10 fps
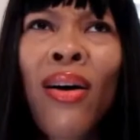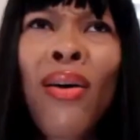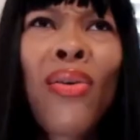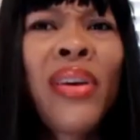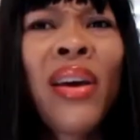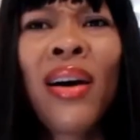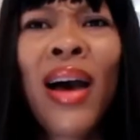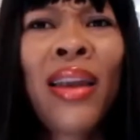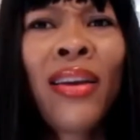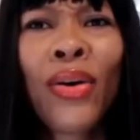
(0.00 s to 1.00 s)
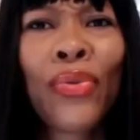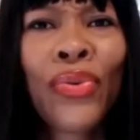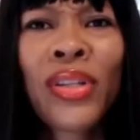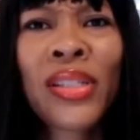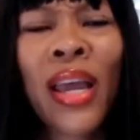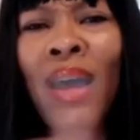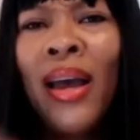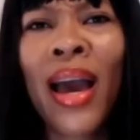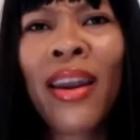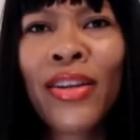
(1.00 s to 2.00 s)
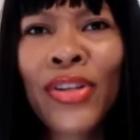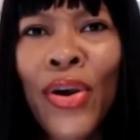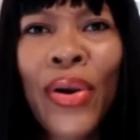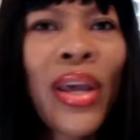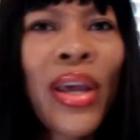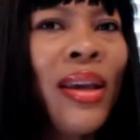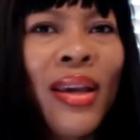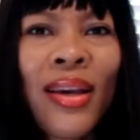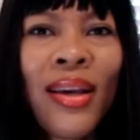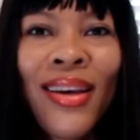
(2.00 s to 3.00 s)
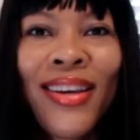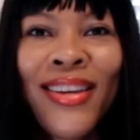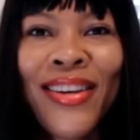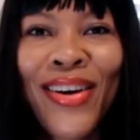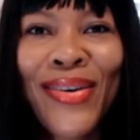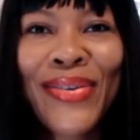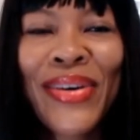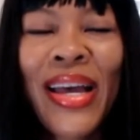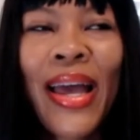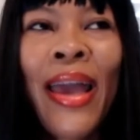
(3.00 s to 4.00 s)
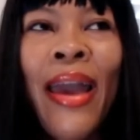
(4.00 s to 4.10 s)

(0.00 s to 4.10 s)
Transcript: oh yeah i didn't go through the state i got an attorney you know mm-hmm.